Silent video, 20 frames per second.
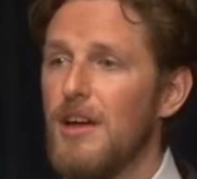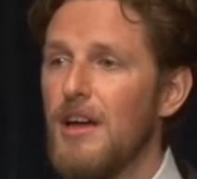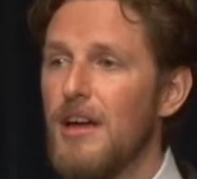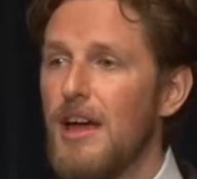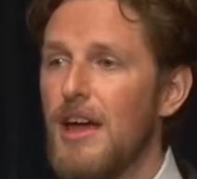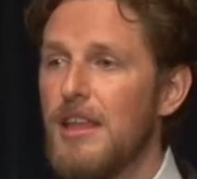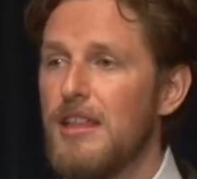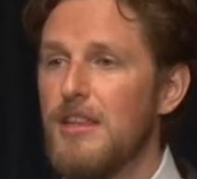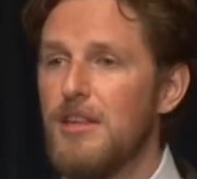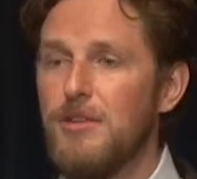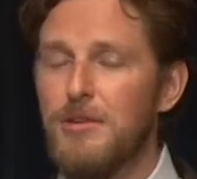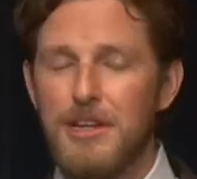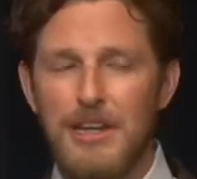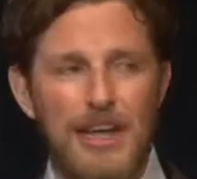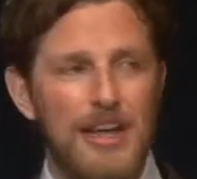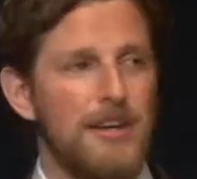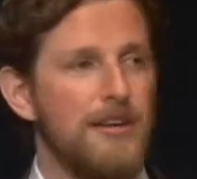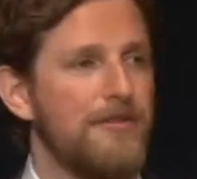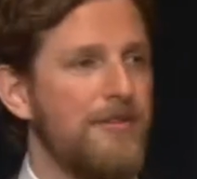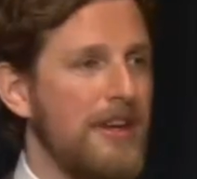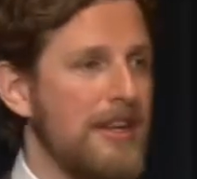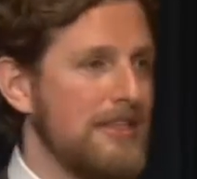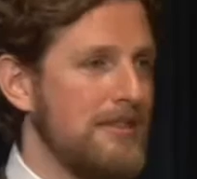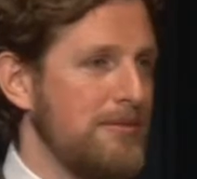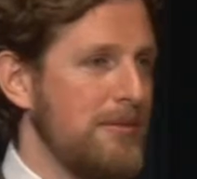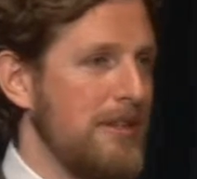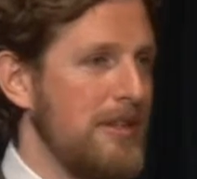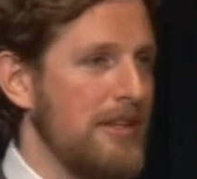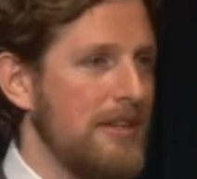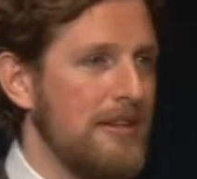And then you can interface
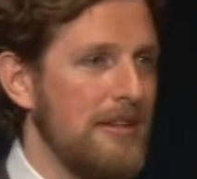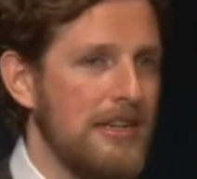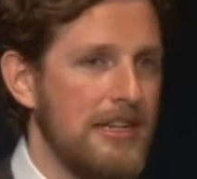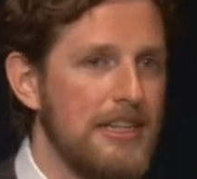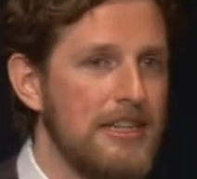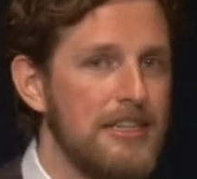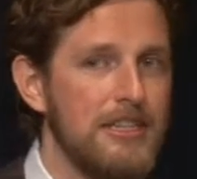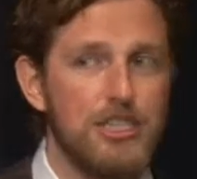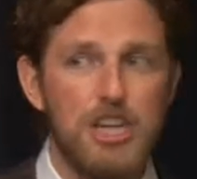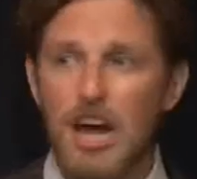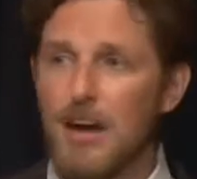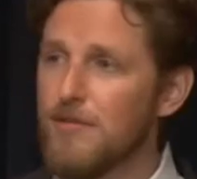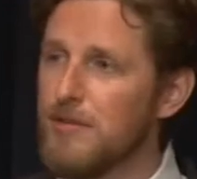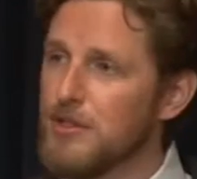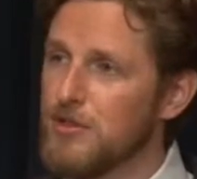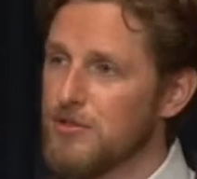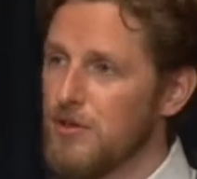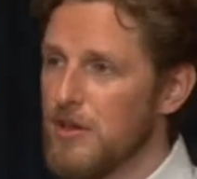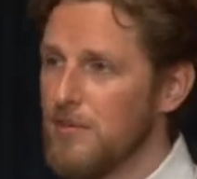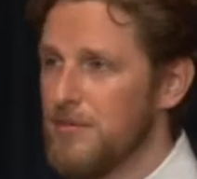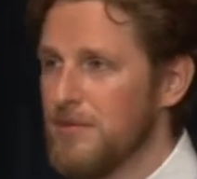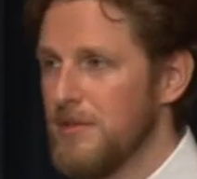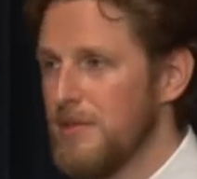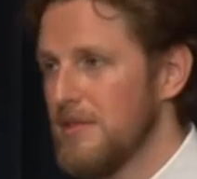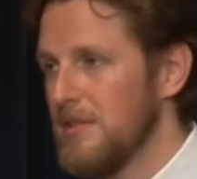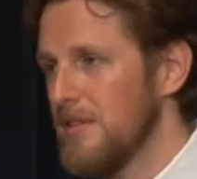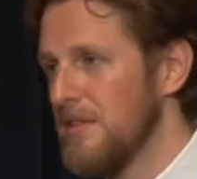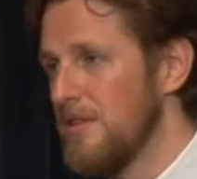with it in JavaScript,